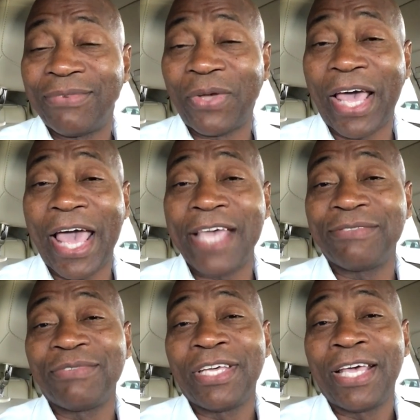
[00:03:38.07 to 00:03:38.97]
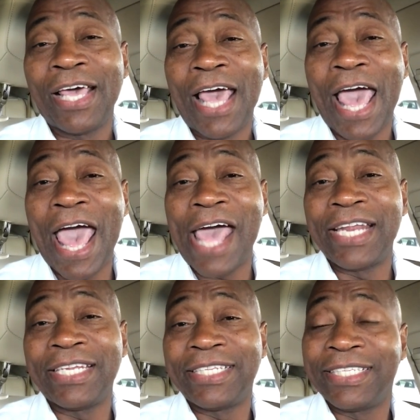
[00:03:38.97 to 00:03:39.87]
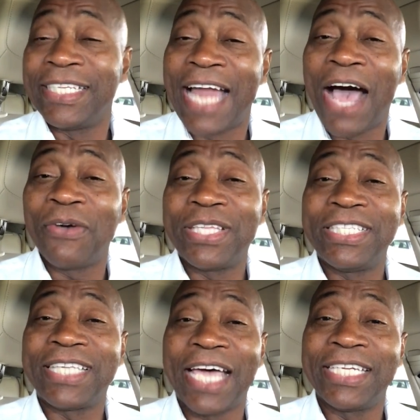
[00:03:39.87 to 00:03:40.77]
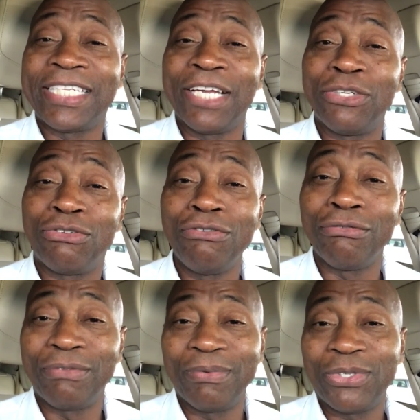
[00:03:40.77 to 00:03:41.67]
okay, and he decided to tell the truth.